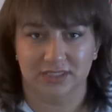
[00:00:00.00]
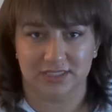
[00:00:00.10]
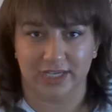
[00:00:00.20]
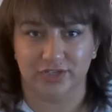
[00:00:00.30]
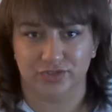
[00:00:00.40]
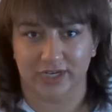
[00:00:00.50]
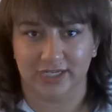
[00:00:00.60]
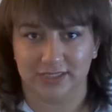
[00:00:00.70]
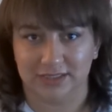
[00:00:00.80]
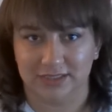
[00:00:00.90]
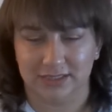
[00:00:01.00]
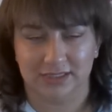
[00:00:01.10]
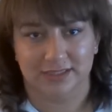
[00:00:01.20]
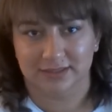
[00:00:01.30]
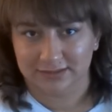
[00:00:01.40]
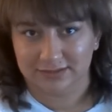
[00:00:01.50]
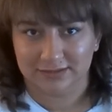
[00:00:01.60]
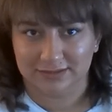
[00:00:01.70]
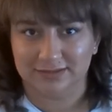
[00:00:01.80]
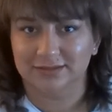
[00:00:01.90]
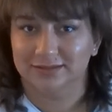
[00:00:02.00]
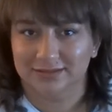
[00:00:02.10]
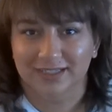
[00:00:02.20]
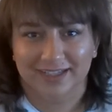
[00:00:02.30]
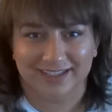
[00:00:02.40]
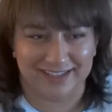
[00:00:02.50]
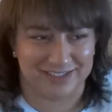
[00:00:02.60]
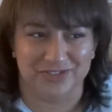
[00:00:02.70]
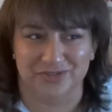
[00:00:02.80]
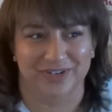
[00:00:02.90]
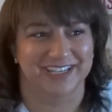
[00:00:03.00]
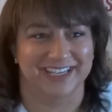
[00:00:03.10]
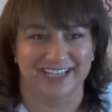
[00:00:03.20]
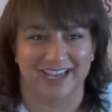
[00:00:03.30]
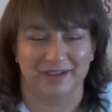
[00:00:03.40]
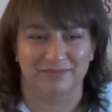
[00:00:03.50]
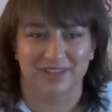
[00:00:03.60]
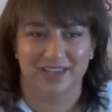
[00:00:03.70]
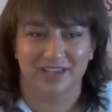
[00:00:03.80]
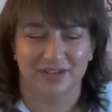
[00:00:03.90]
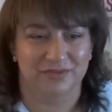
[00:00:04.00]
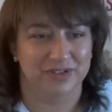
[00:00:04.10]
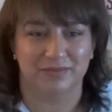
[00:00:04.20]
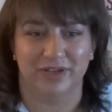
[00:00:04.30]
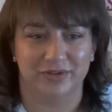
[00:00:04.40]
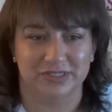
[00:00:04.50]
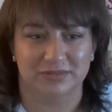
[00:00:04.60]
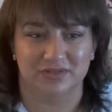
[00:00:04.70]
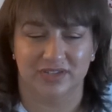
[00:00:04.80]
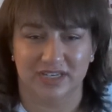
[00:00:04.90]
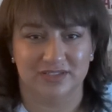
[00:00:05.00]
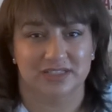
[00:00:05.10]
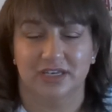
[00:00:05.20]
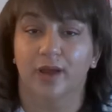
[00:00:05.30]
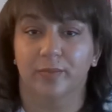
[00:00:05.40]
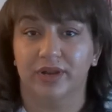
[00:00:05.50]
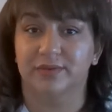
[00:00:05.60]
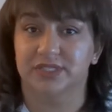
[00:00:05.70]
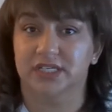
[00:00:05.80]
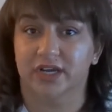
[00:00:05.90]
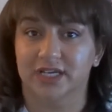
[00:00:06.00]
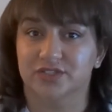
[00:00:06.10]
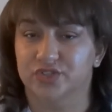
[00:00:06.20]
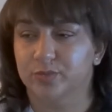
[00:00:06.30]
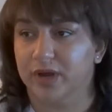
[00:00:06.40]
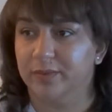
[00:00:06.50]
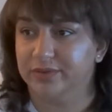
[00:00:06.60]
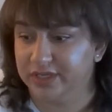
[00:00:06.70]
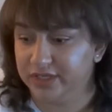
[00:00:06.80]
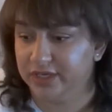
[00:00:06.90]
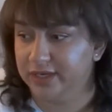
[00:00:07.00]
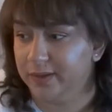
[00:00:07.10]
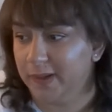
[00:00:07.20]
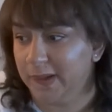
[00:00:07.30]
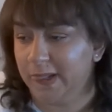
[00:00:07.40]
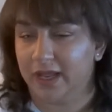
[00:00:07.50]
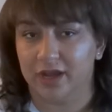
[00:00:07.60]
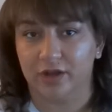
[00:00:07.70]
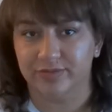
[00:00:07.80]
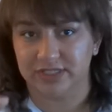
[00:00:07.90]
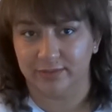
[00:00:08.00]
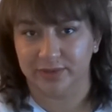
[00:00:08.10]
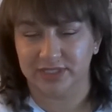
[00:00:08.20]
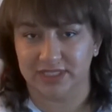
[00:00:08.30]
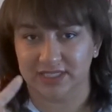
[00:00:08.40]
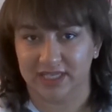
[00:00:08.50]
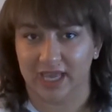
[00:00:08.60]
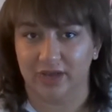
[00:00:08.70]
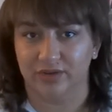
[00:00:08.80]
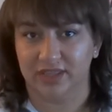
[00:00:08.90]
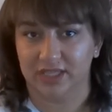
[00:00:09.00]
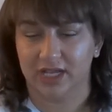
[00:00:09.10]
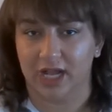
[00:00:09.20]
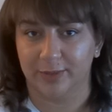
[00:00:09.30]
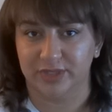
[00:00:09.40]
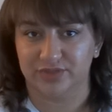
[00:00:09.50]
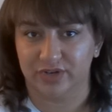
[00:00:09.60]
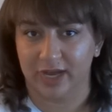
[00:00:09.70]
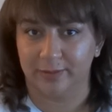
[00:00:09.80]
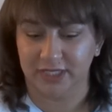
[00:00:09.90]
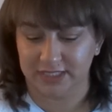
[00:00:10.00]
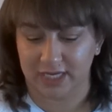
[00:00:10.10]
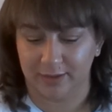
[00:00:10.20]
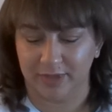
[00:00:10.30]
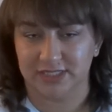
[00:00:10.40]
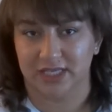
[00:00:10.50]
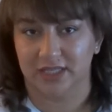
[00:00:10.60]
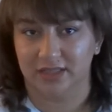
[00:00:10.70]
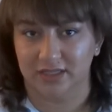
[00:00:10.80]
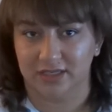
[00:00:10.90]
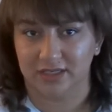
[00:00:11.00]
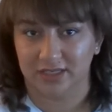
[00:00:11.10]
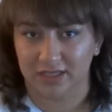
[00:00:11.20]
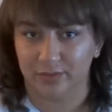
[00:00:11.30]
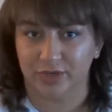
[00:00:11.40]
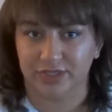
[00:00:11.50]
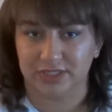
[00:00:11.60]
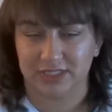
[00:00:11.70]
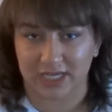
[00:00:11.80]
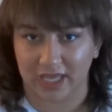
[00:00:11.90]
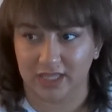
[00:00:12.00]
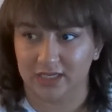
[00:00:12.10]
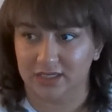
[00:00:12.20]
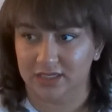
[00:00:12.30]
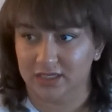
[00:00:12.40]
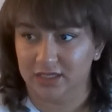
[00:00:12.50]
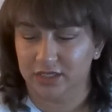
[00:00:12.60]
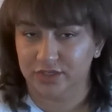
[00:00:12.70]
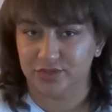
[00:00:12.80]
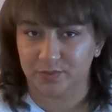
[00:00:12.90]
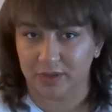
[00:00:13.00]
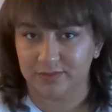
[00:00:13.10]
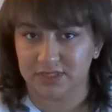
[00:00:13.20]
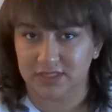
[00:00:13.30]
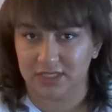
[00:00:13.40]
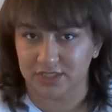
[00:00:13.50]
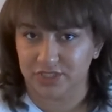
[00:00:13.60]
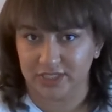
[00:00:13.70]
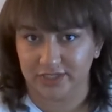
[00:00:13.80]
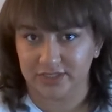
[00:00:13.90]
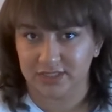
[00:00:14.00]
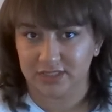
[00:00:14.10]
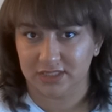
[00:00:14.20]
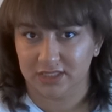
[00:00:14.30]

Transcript: take a drink. It's a drinking game with my Christmas videos. No, but I'm serious. You probably could. I hope someone does a count in the comments for how many times I said the keywords talent, goosebumps, and chills.